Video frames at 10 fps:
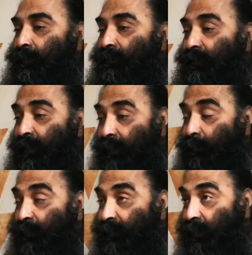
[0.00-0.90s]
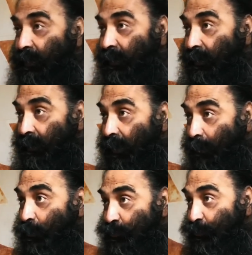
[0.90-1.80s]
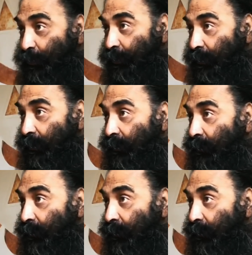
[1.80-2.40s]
they give me the opportunity